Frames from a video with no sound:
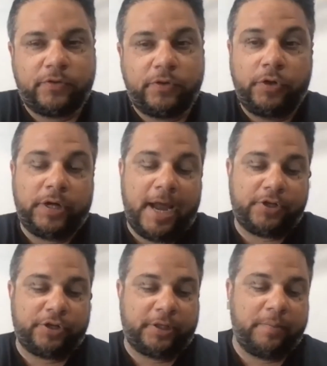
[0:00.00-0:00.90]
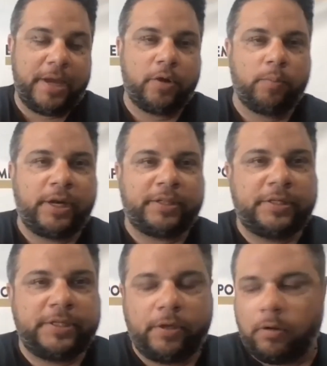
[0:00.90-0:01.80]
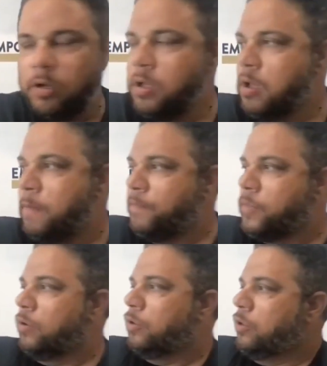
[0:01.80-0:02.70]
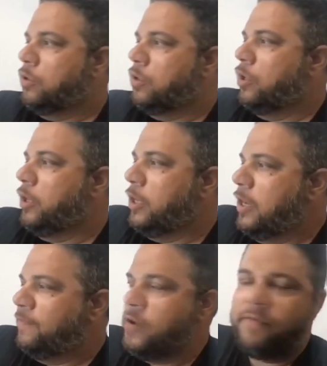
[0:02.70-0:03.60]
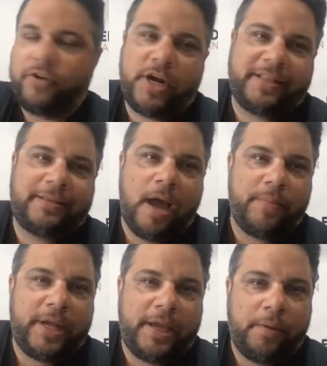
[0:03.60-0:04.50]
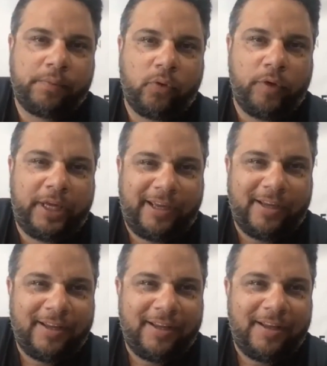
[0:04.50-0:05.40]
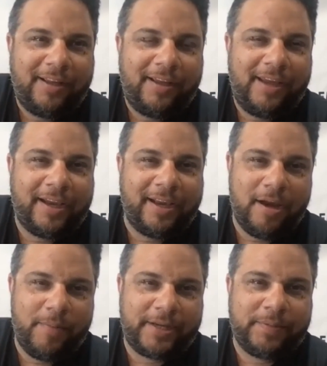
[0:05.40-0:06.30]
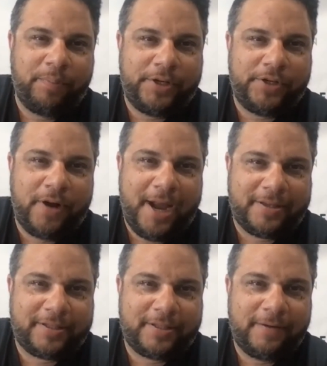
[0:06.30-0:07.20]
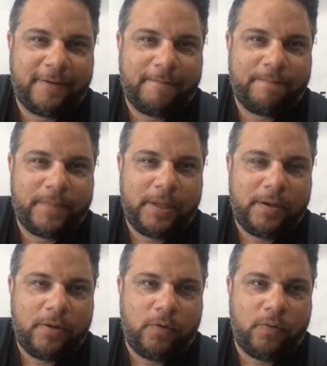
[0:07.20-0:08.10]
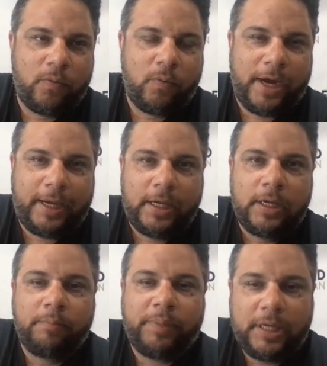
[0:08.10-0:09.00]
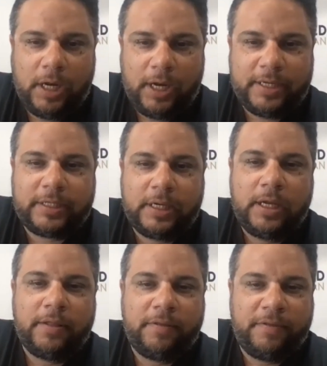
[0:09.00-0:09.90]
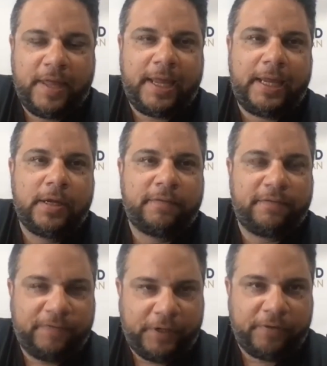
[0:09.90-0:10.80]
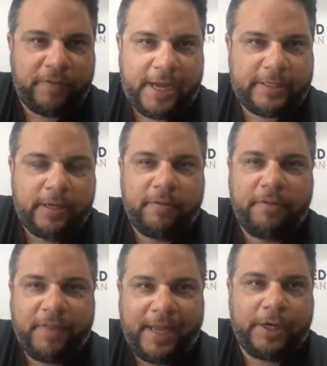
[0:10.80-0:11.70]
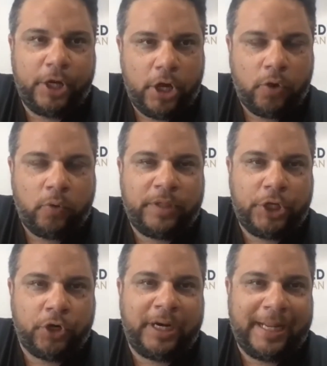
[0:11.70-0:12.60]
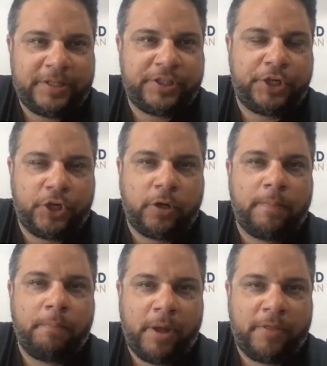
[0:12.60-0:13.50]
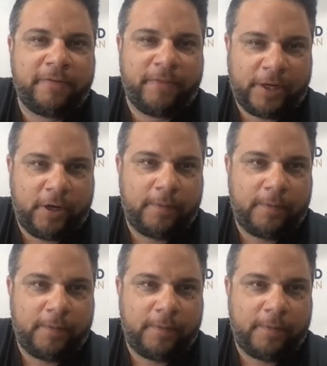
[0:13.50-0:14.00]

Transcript: could actually make or break the deal. If you ever try to dominate an employee, it can come back to bite your ass. Why? Because they feel that. They know that you're an insecure motherfucker.